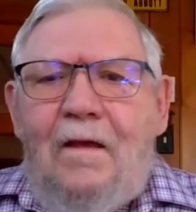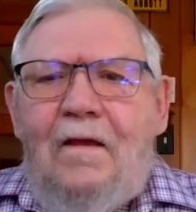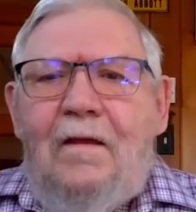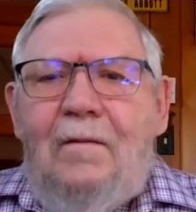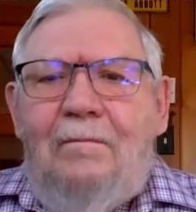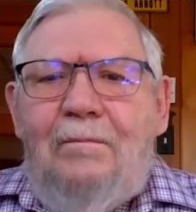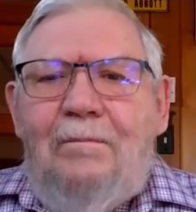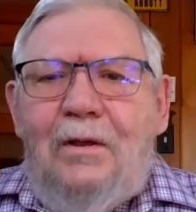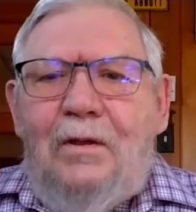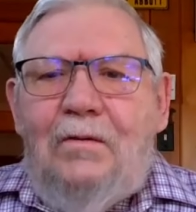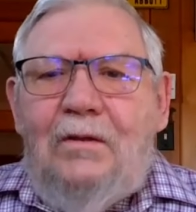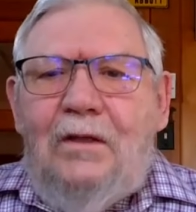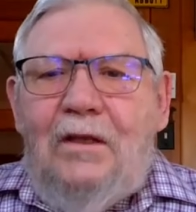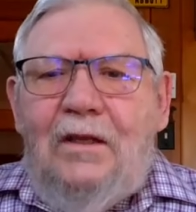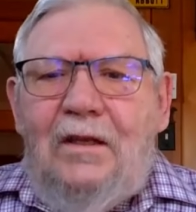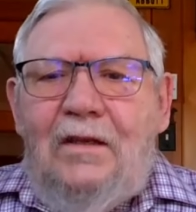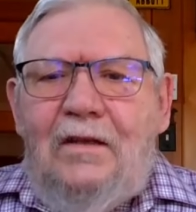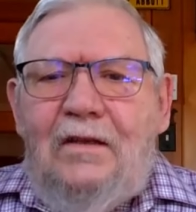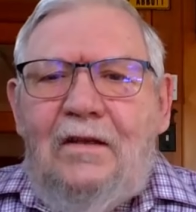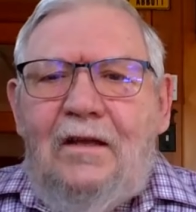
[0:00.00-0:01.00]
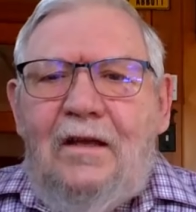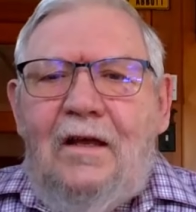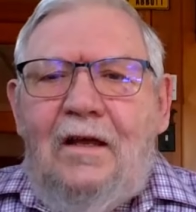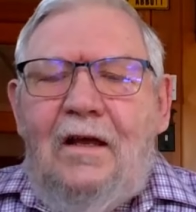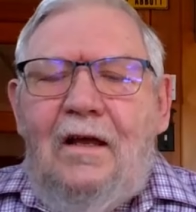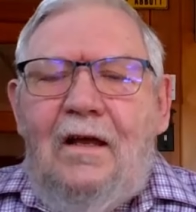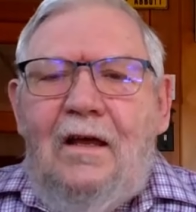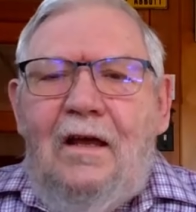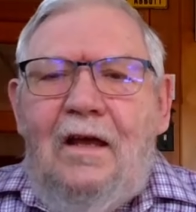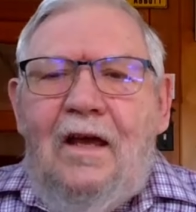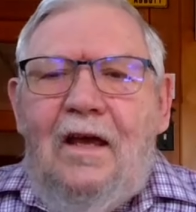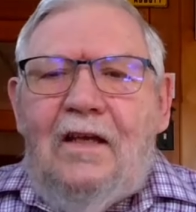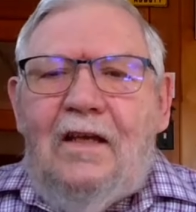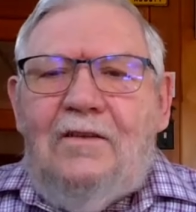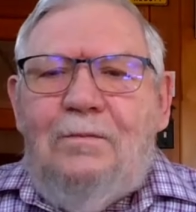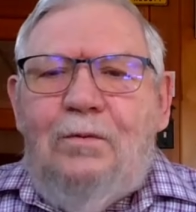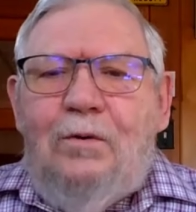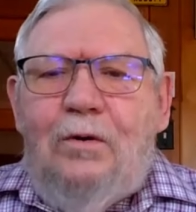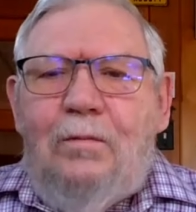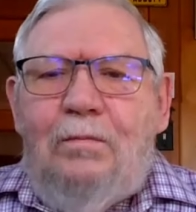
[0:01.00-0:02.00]
uh, building uh,
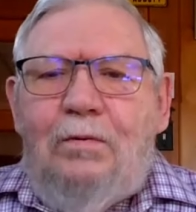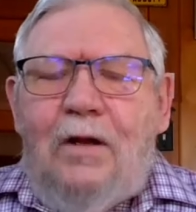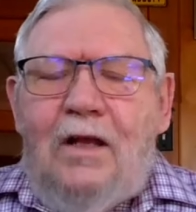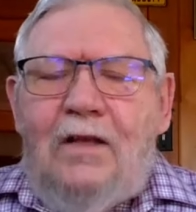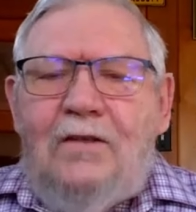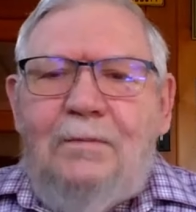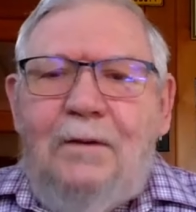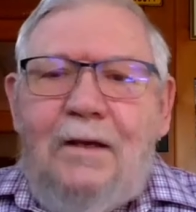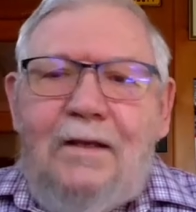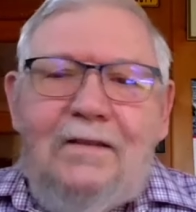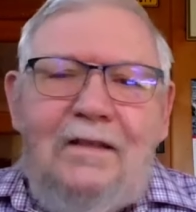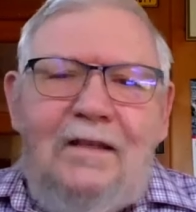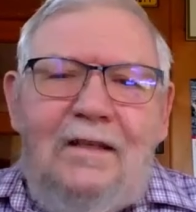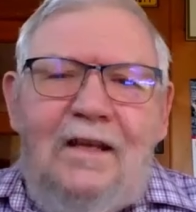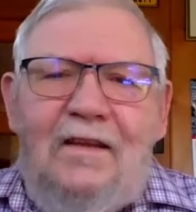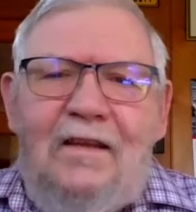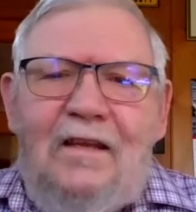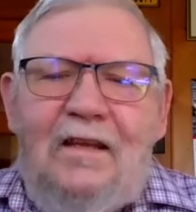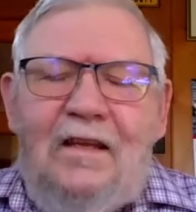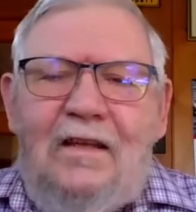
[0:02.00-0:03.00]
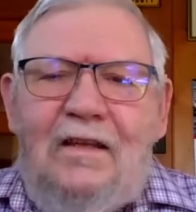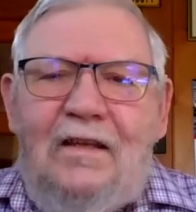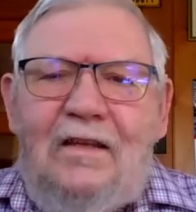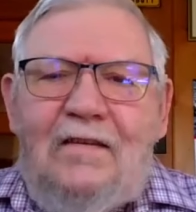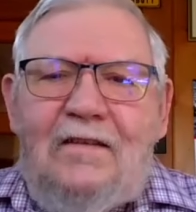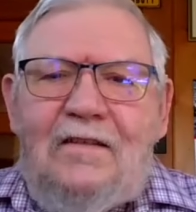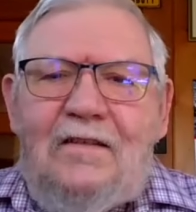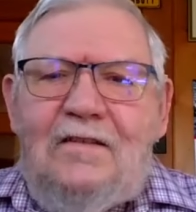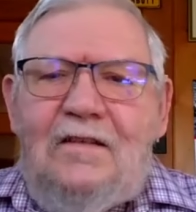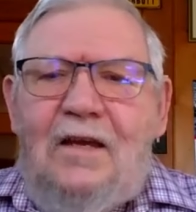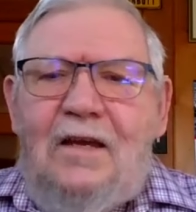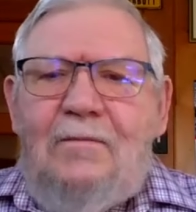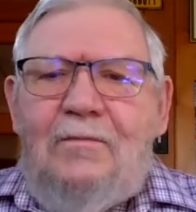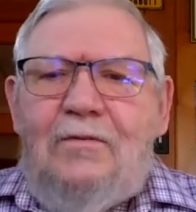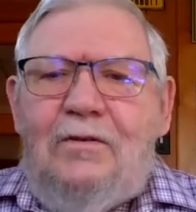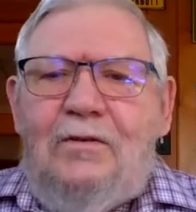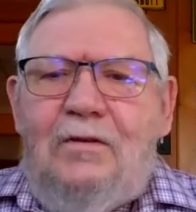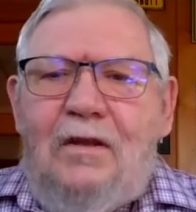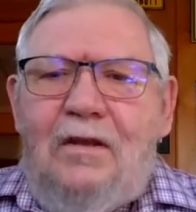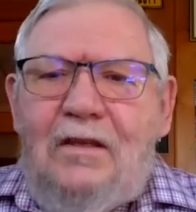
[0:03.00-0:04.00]
export prospects. And I think at, the
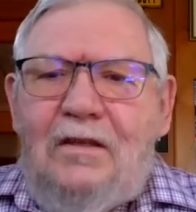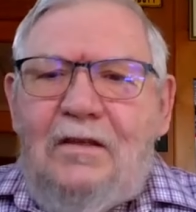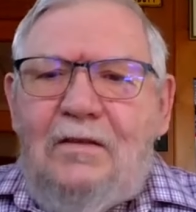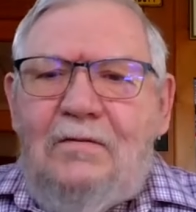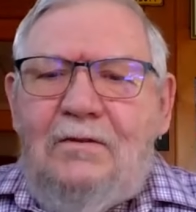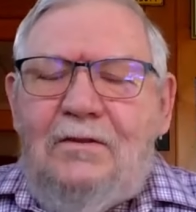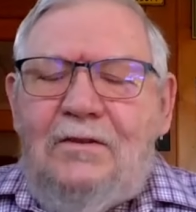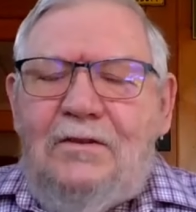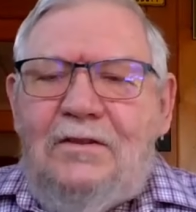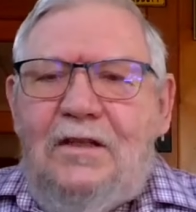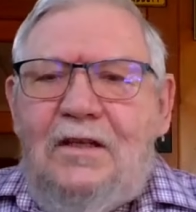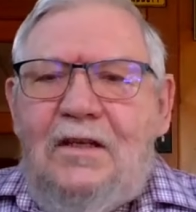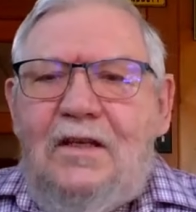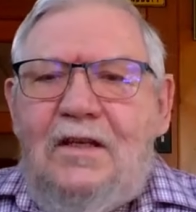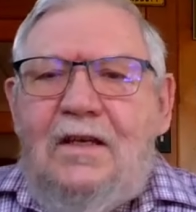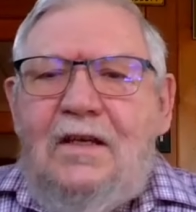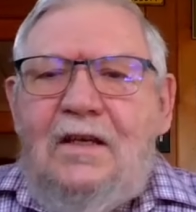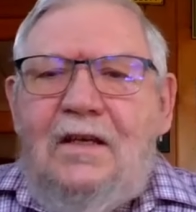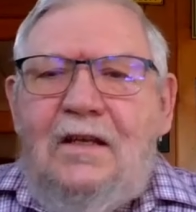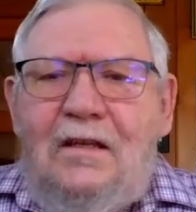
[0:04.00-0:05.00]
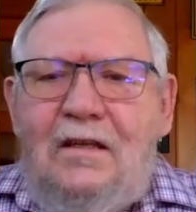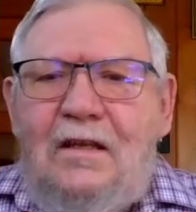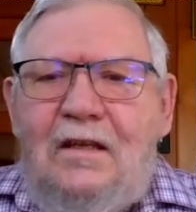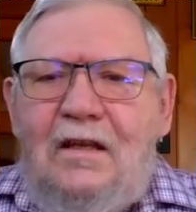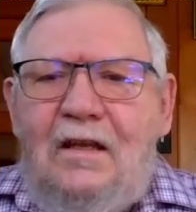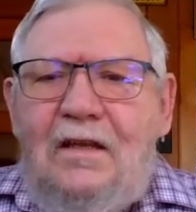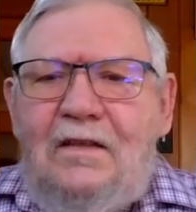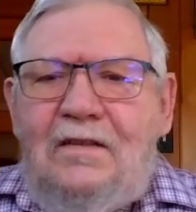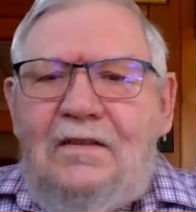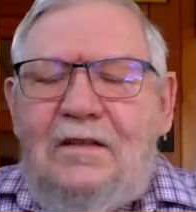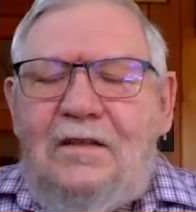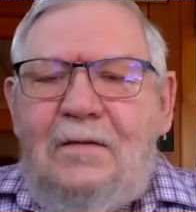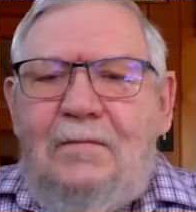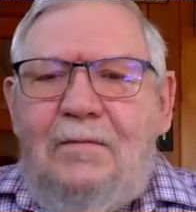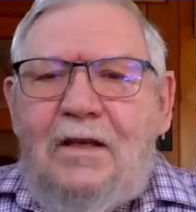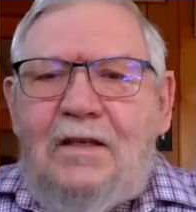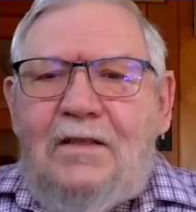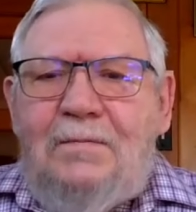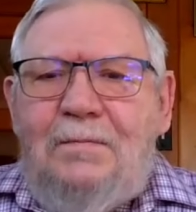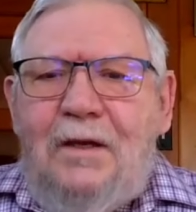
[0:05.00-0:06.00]
time too, I think there was uh,
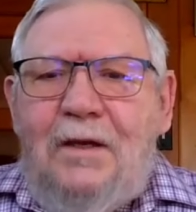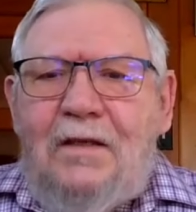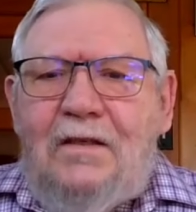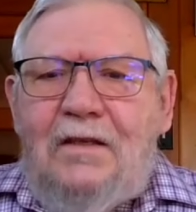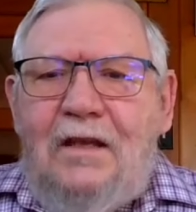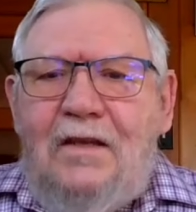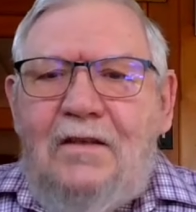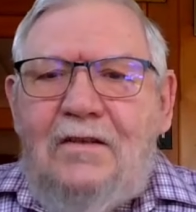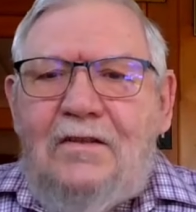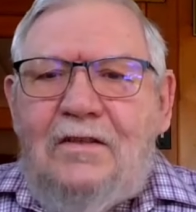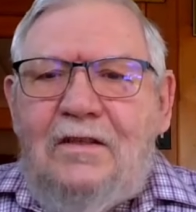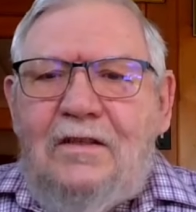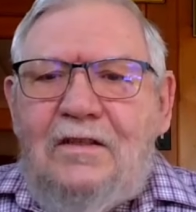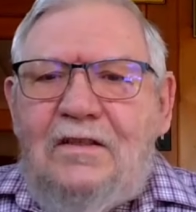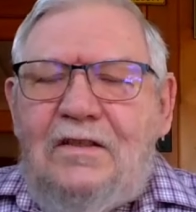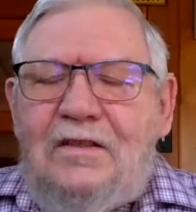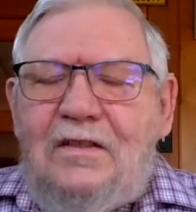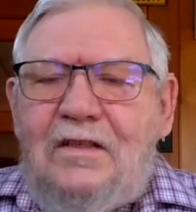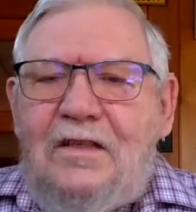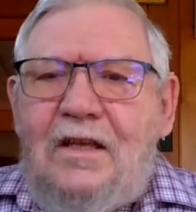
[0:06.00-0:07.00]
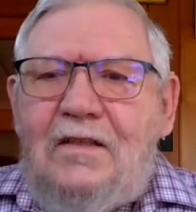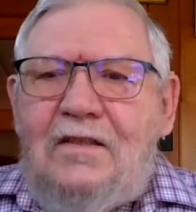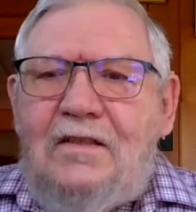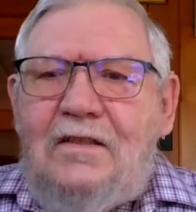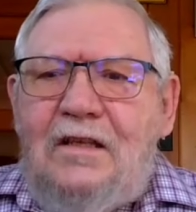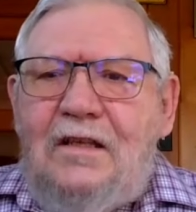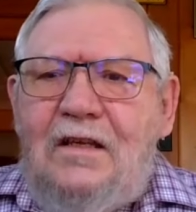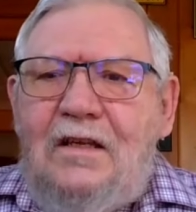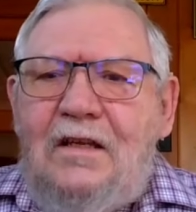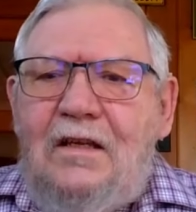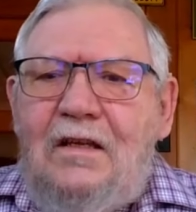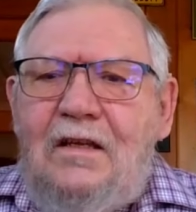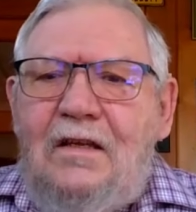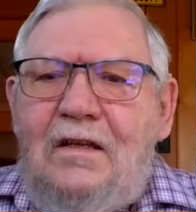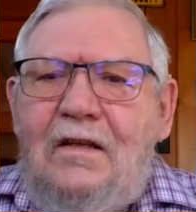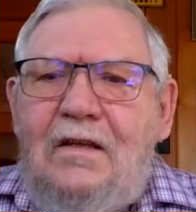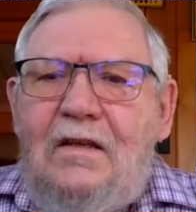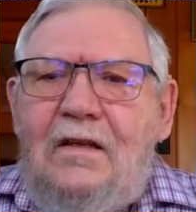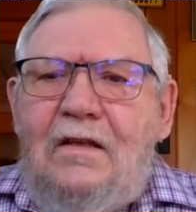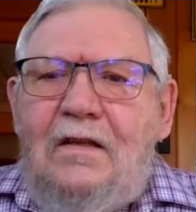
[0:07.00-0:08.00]
some expectations that uh,
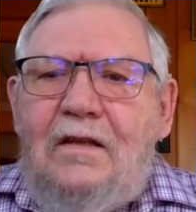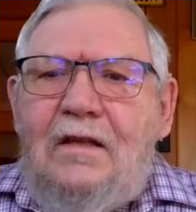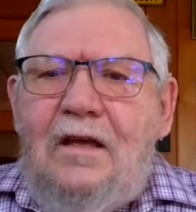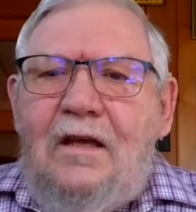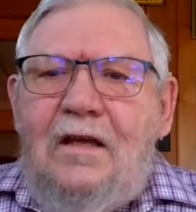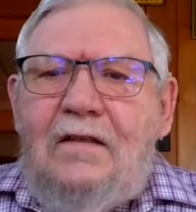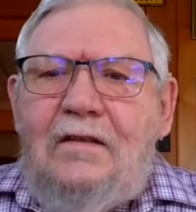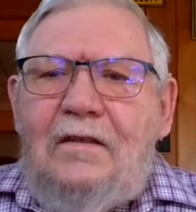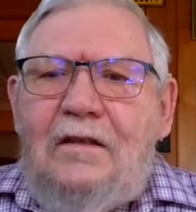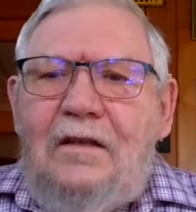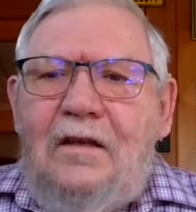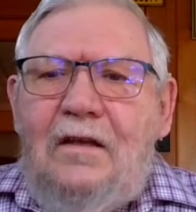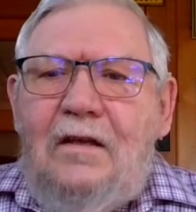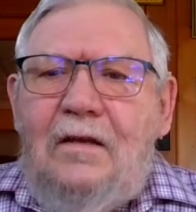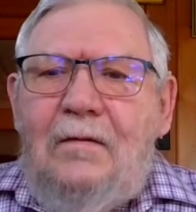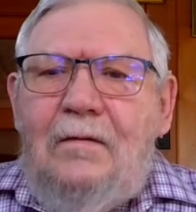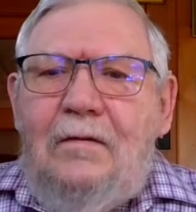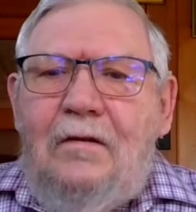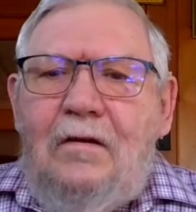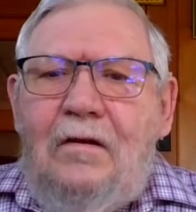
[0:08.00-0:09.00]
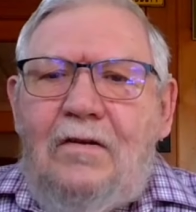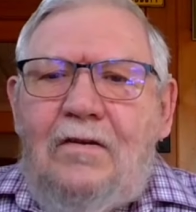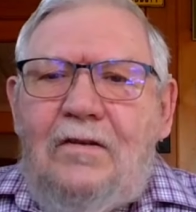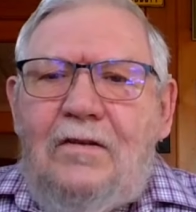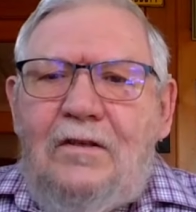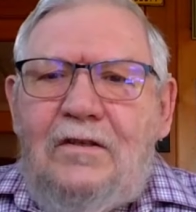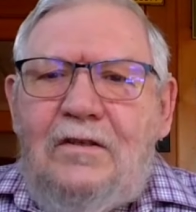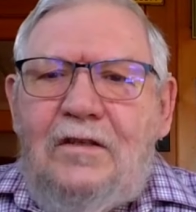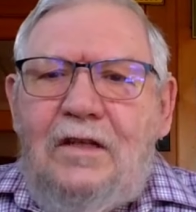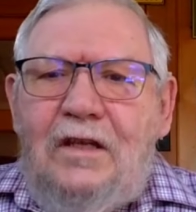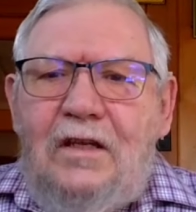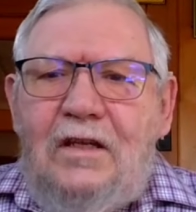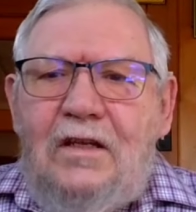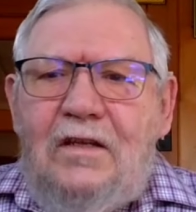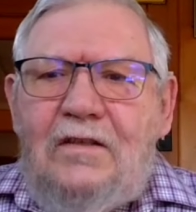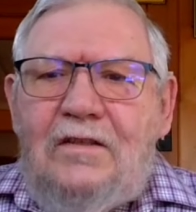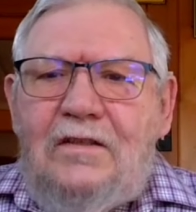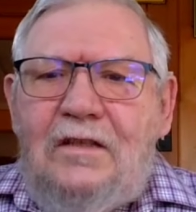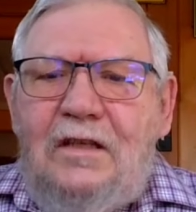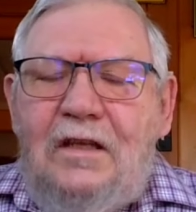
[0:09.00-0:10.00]
that uh,
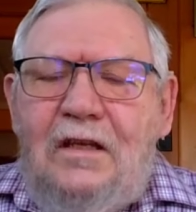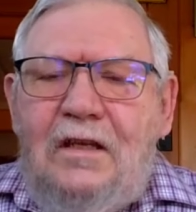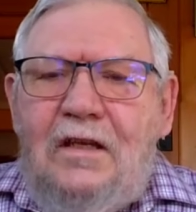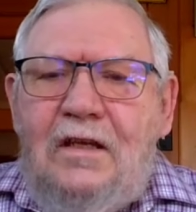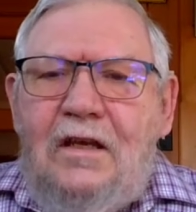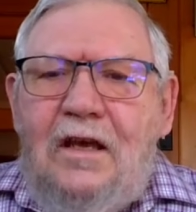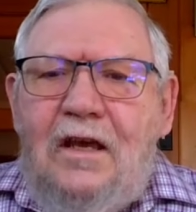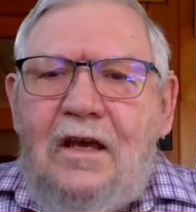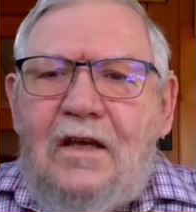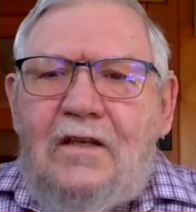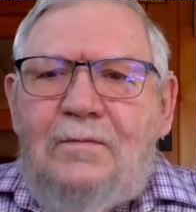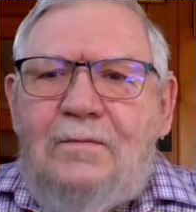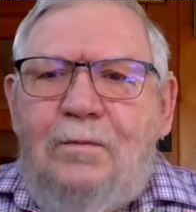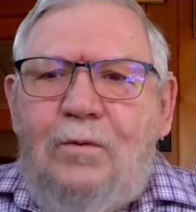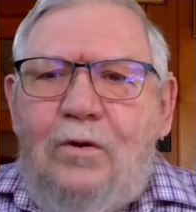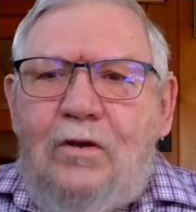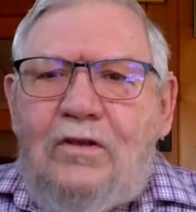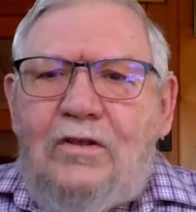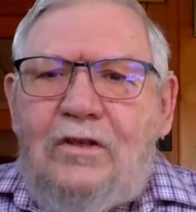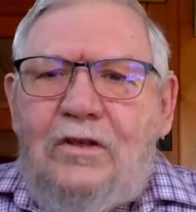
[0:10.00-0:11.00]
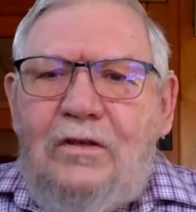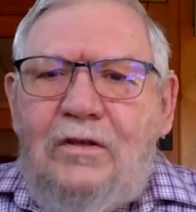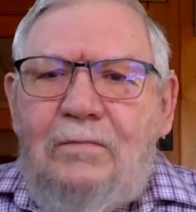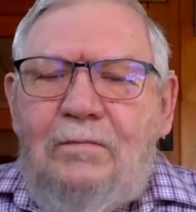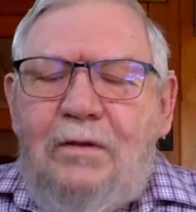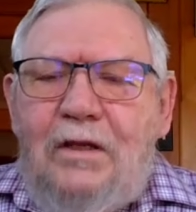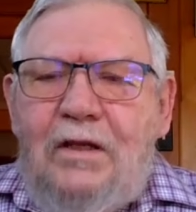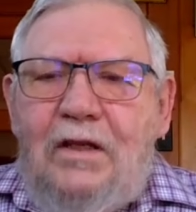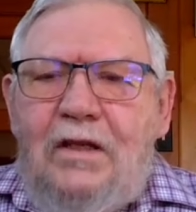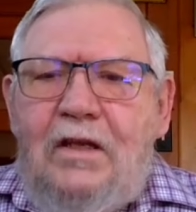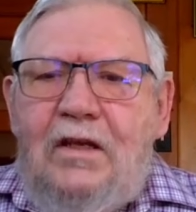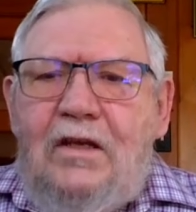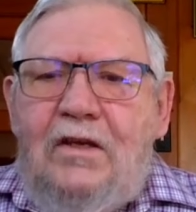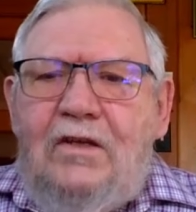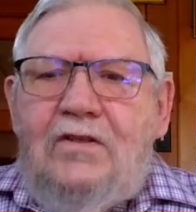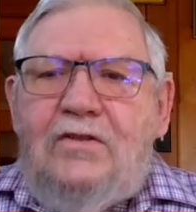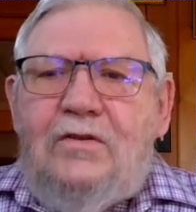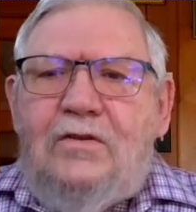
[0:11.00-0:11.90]
Argentina's exports could be